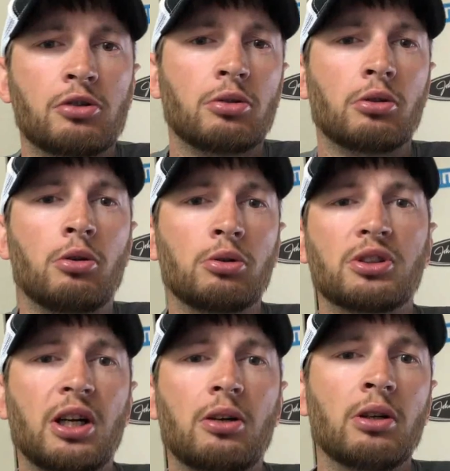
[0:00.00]
drilled
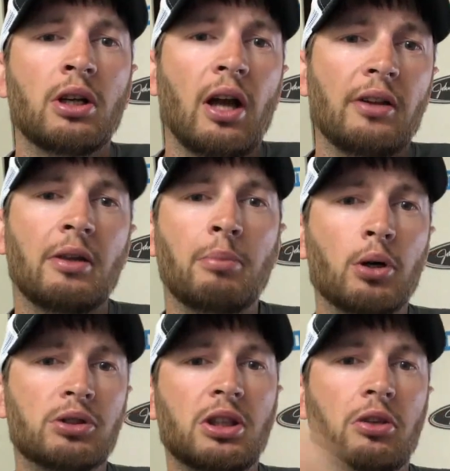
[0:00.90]
holes out, and then
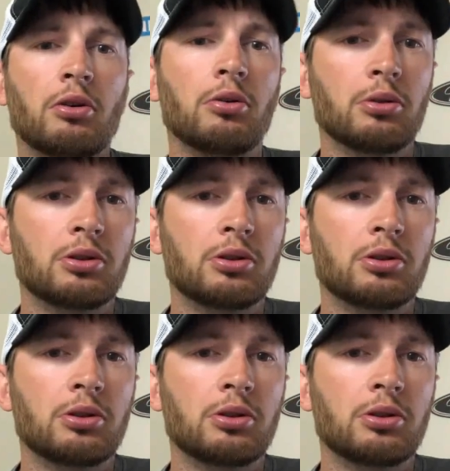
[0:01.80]
bolted it through.